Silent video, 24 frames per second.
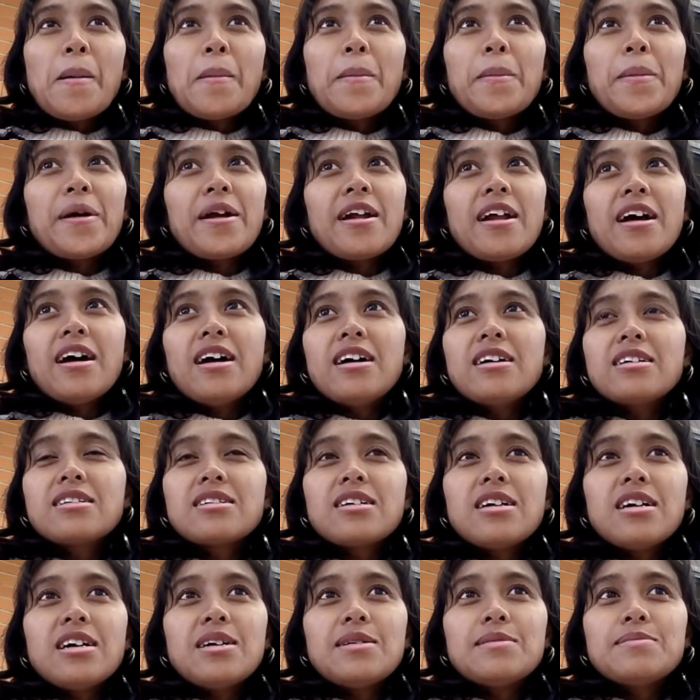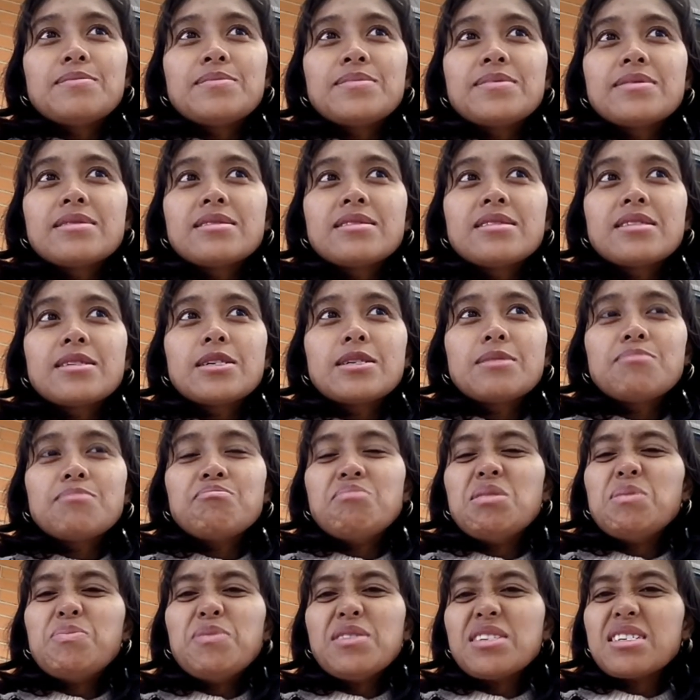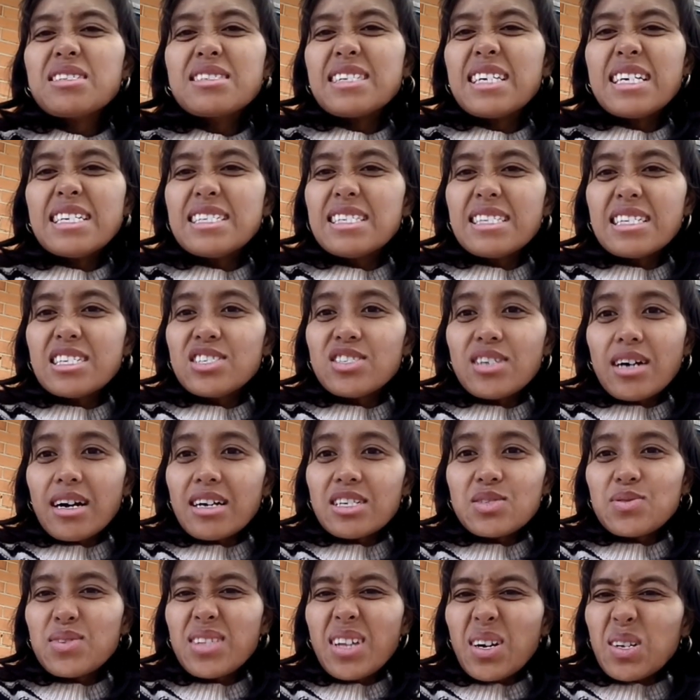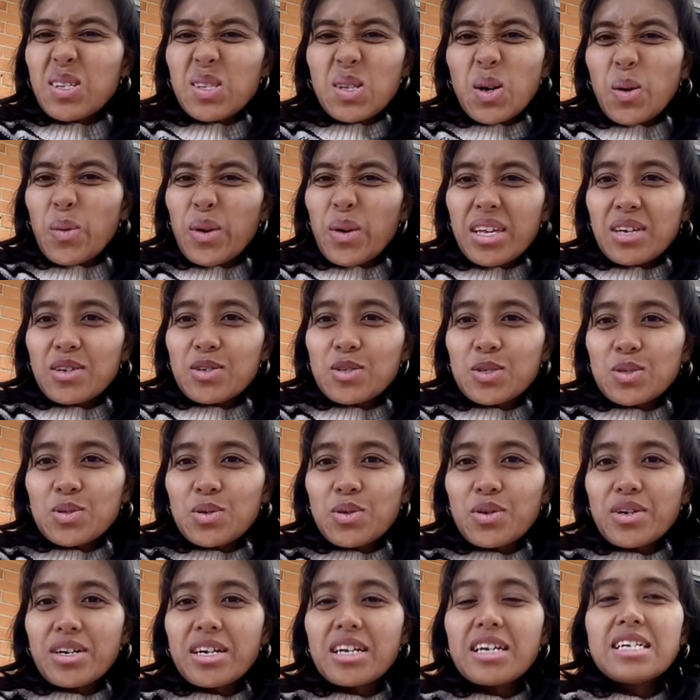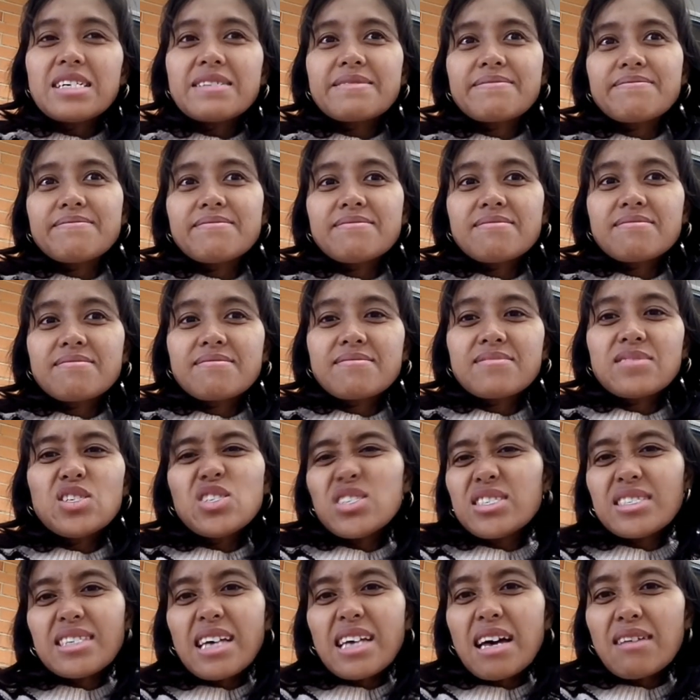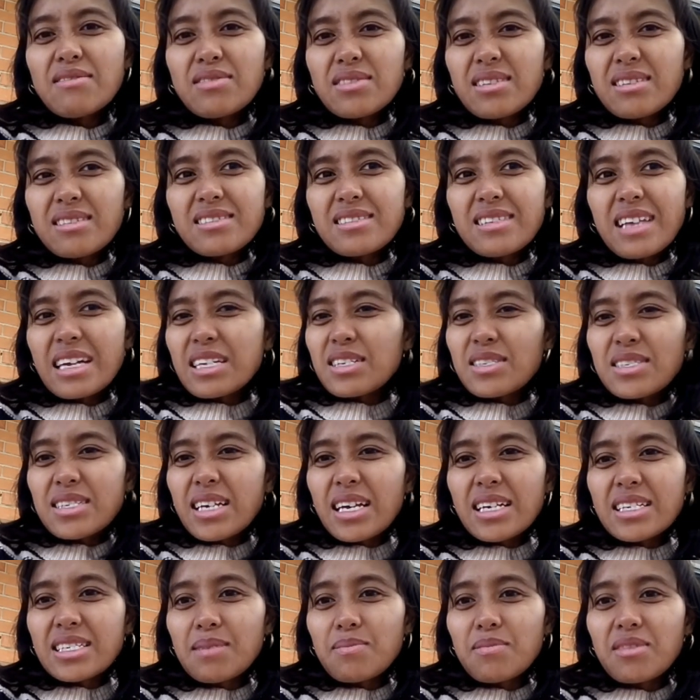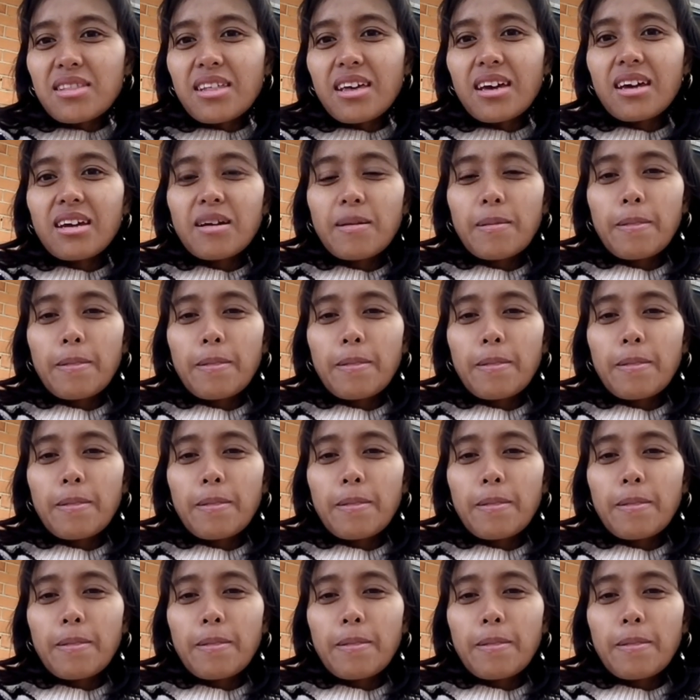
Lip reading: Parang people get easily judged without knowing your story. You just have like say something.